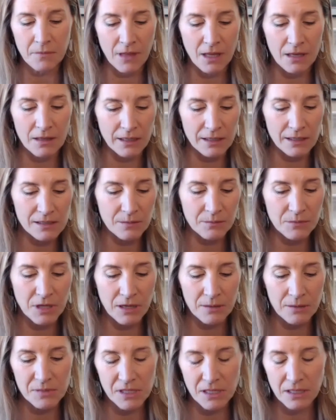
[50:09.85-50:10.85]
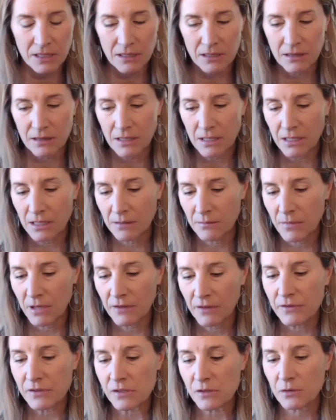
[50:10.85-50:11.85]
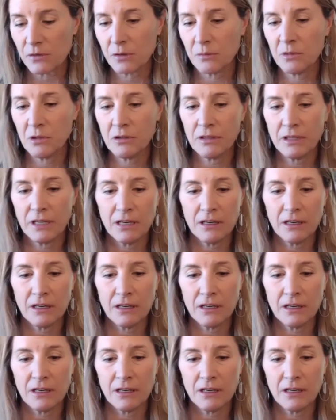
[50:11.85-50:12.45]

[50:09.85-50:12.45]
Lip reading: like sometimes in the metaphysical community,